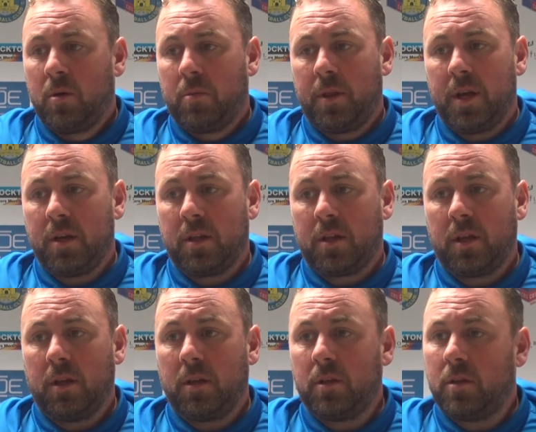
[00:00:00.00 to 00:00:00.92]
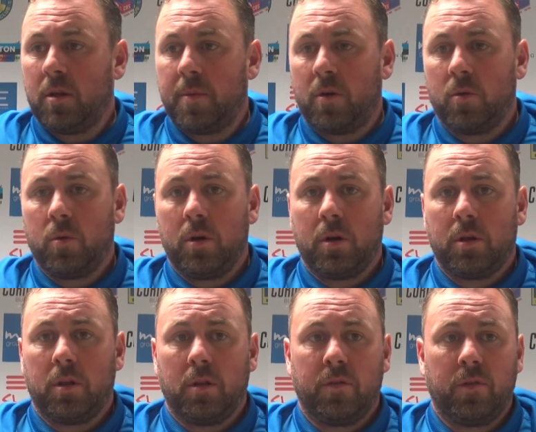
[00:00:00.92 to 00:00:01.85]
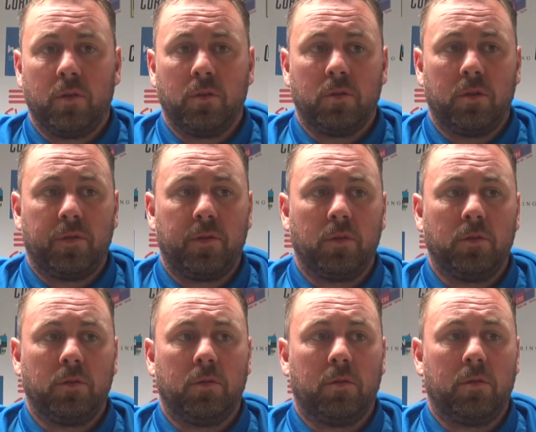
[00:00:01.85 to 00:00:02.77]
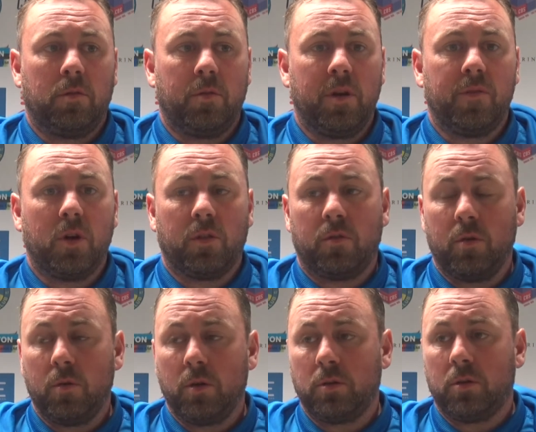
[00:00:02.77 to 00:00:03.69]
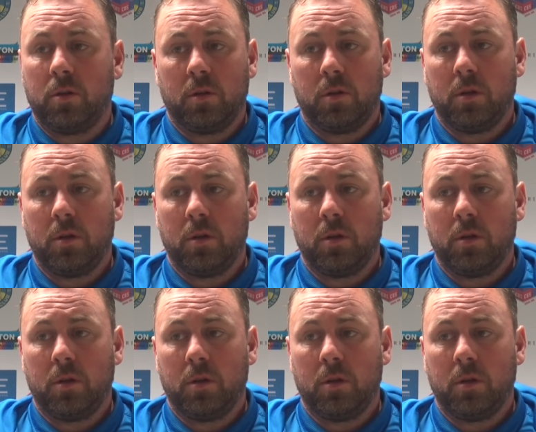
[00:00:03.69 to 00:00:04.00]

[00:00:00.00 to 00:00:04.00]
But then you think the amount of work that the front three have got through, and